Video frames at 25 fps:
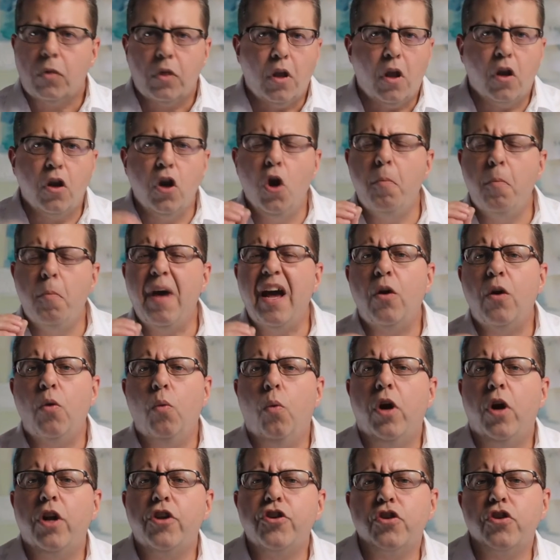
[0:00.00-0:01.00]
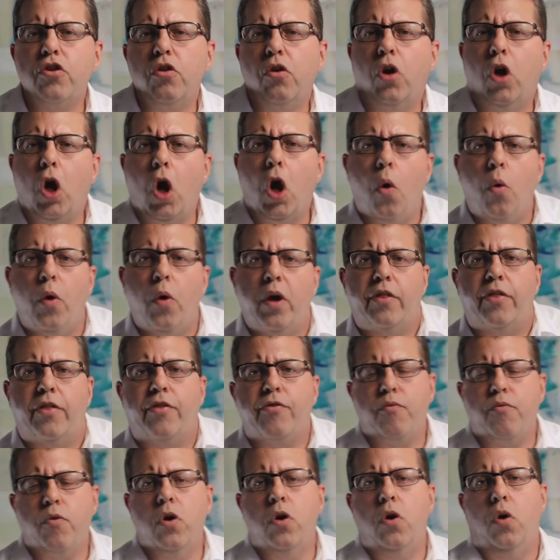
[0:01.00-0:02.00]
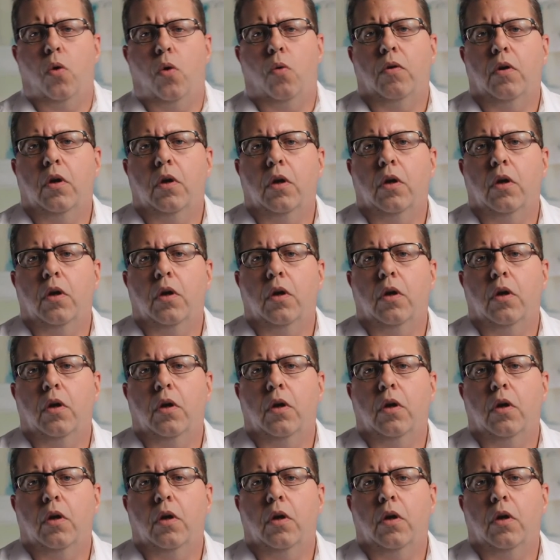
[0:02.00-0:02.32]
no matter what you're going through,